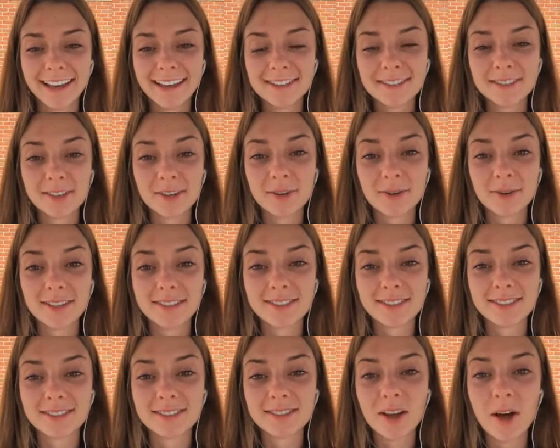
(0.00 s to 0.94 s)
So
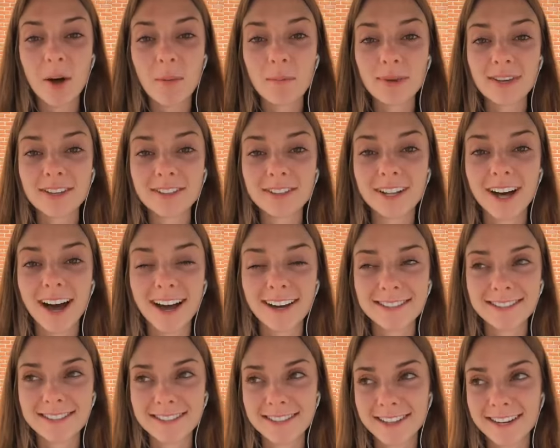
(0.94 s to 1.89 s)
it's a zombie
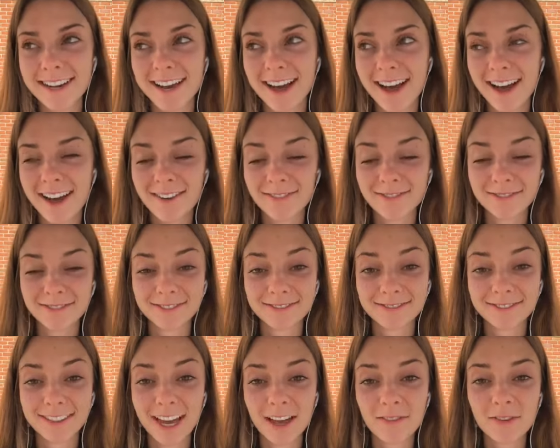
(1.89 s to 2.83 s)
class that I have.
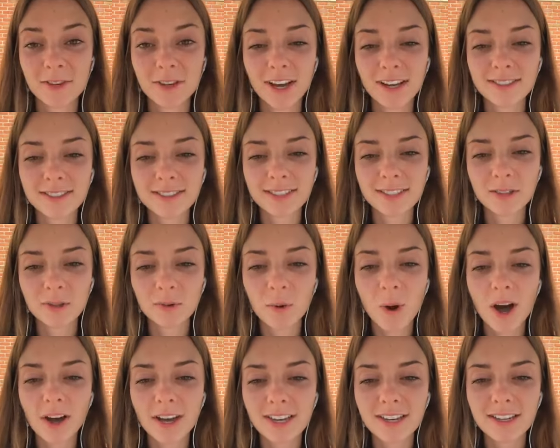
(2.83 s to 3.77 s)
Have you guys seen The
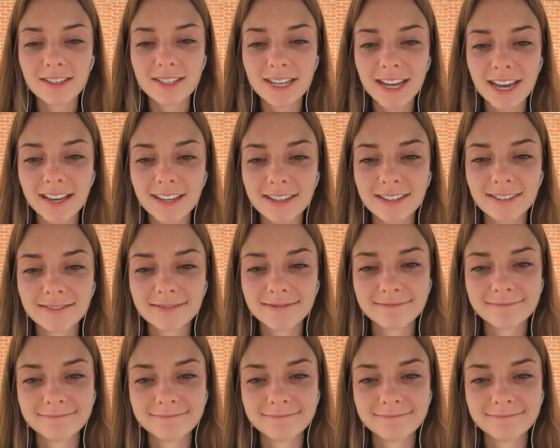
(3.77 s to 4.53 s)
Walking Dead?